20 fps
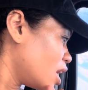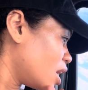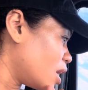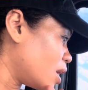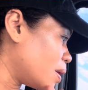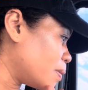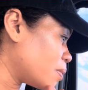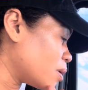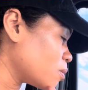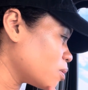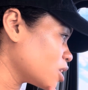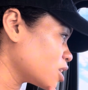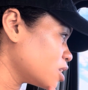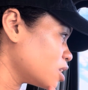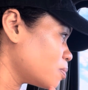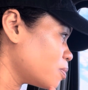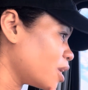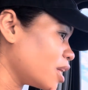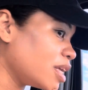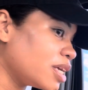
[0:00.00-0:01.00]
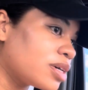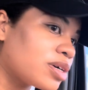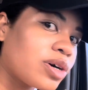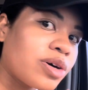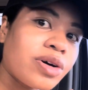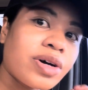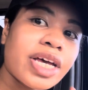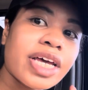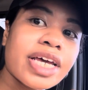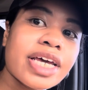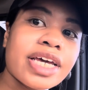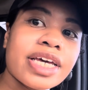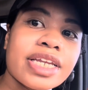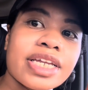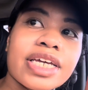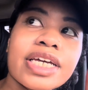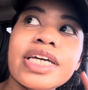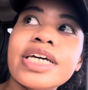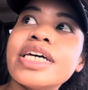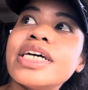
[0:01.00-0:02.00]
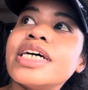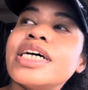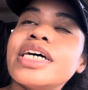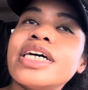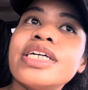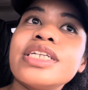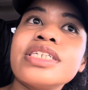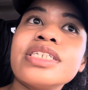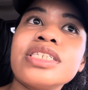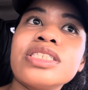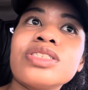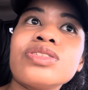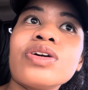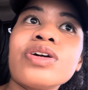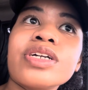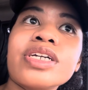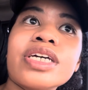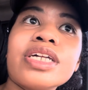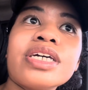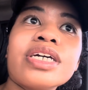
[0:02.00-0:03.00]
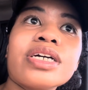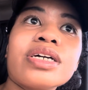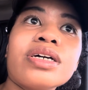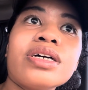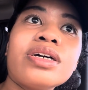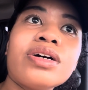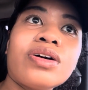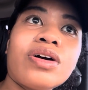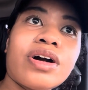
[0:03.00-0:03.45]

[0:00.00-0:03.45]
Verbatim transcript: Um, but we're gonna probably go ahead and start getting